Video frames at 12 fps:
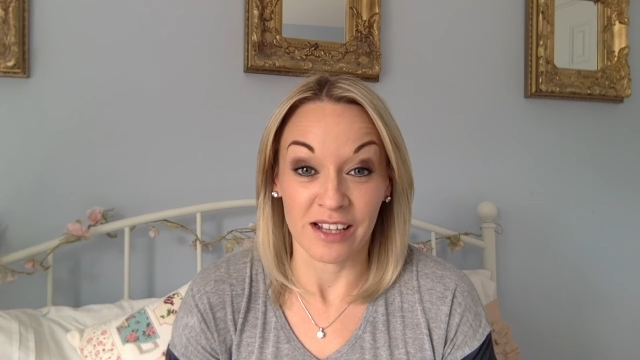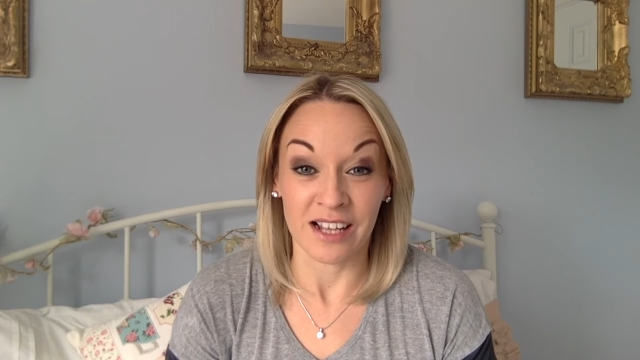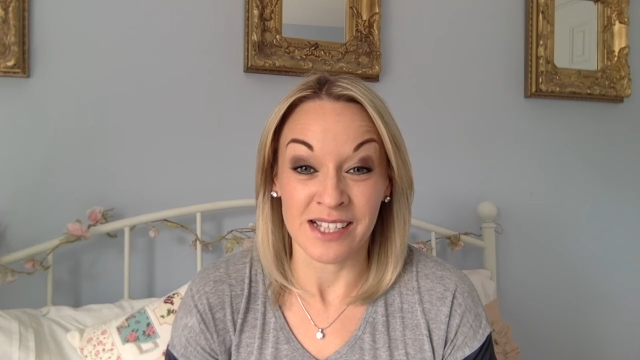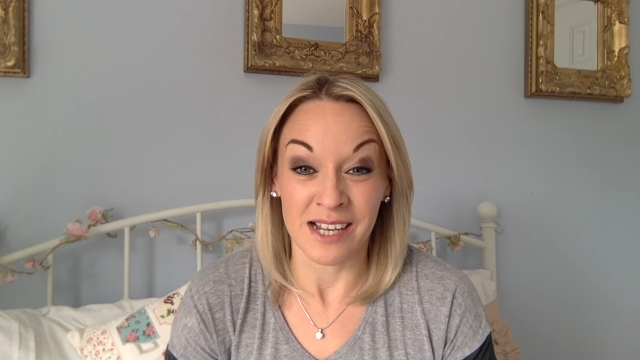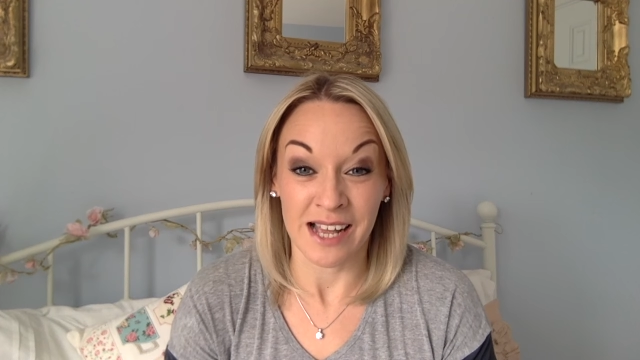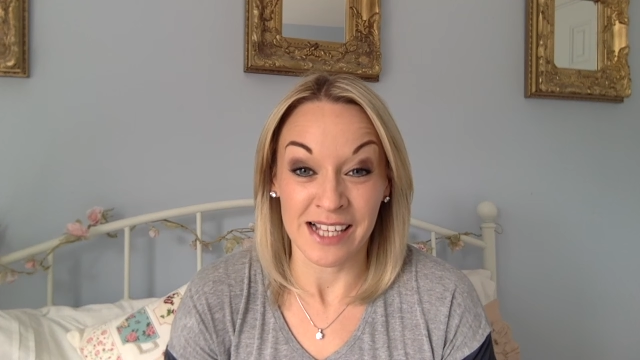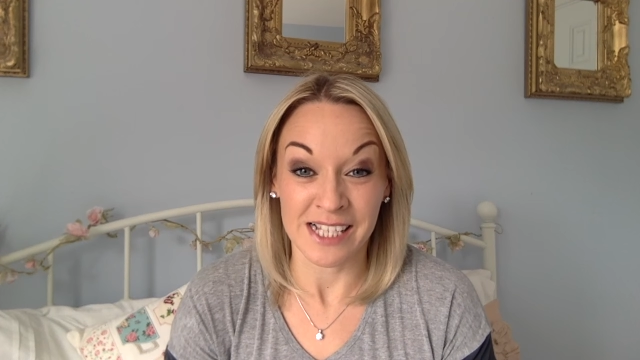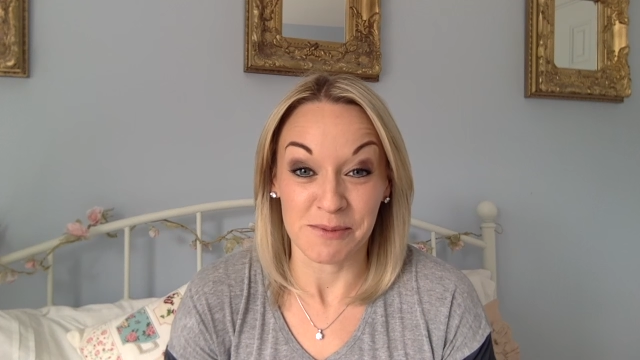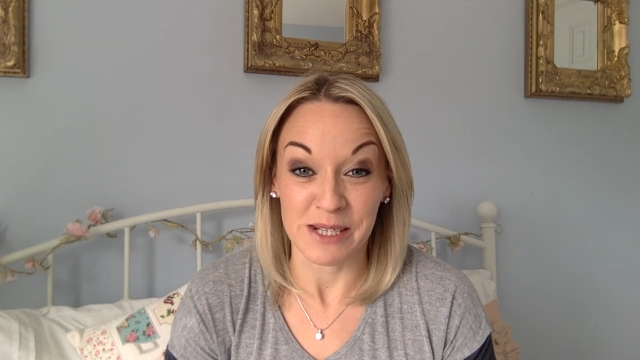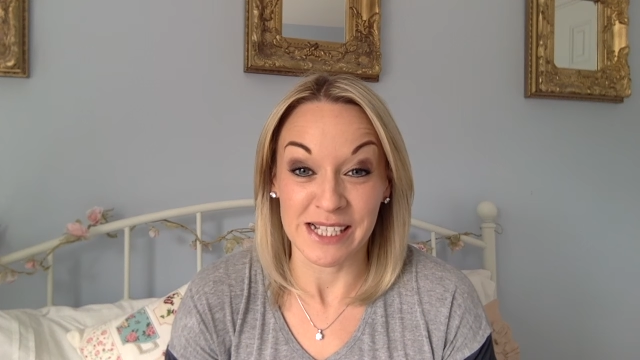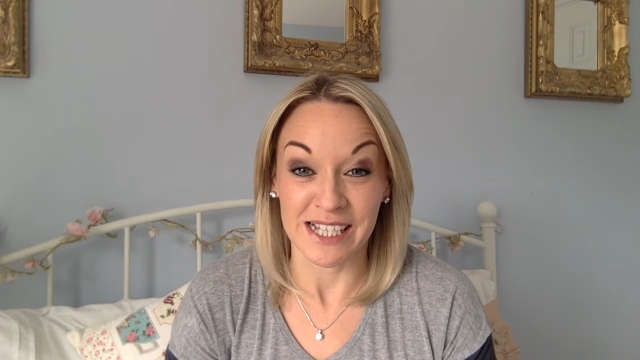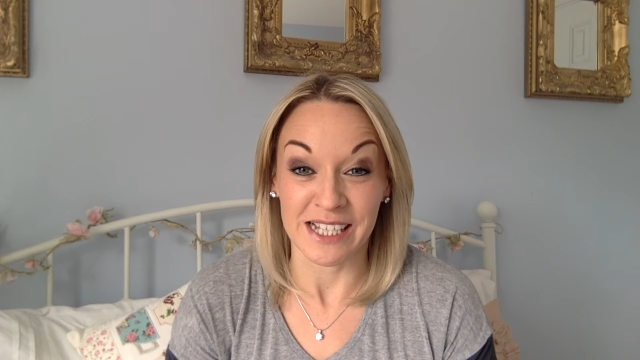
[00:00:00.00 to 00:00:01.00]
and that's the last
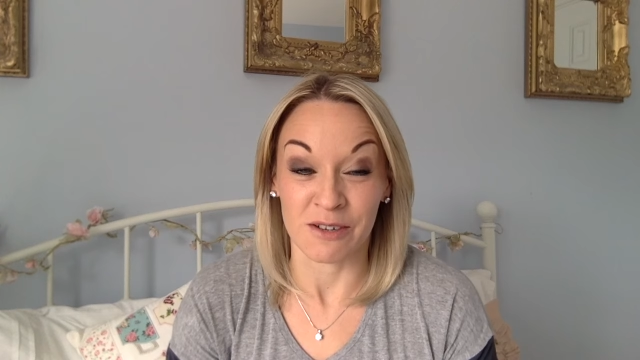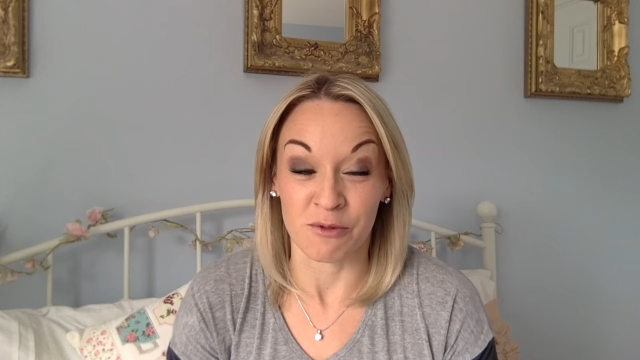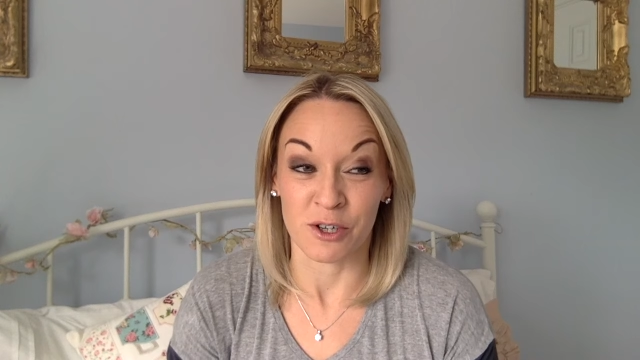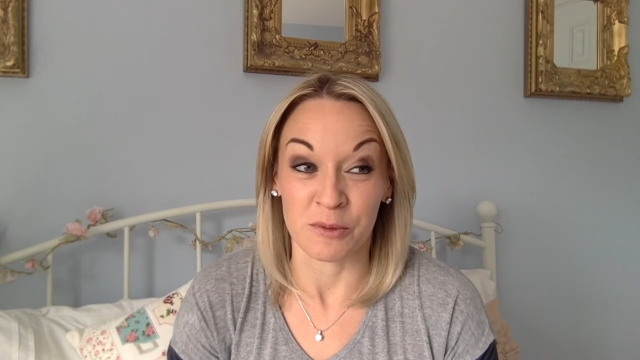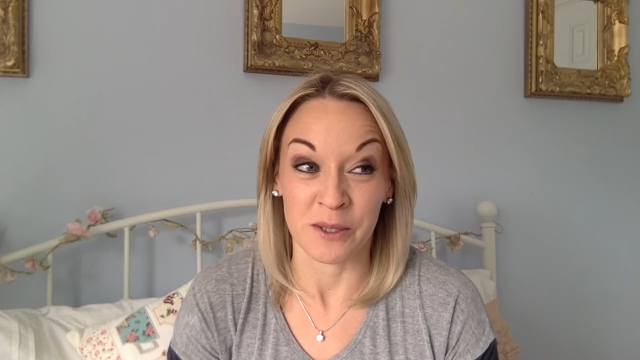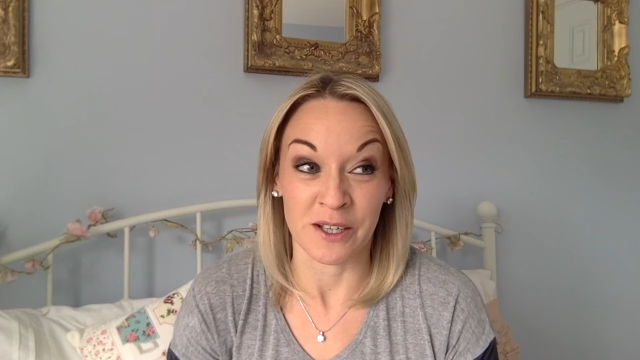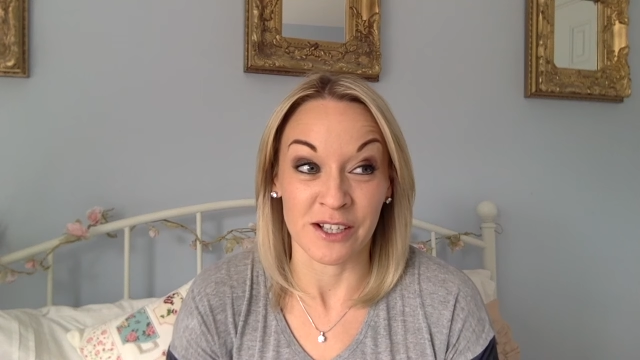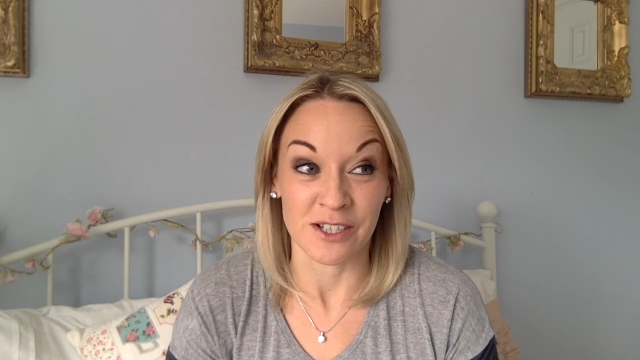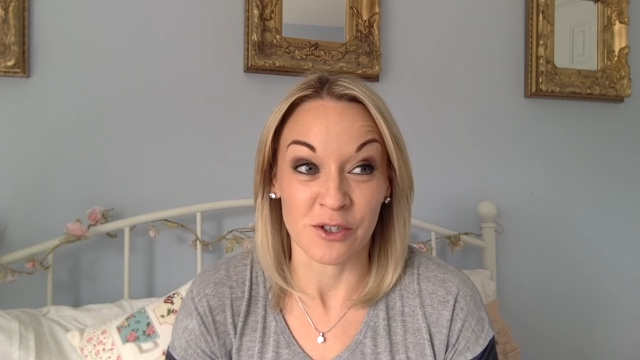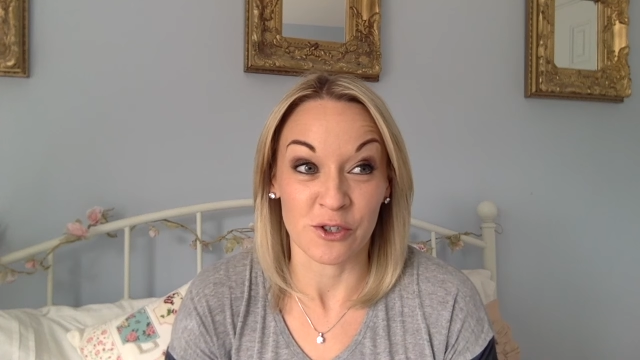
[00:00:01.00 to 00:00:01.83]
time I'll say that word because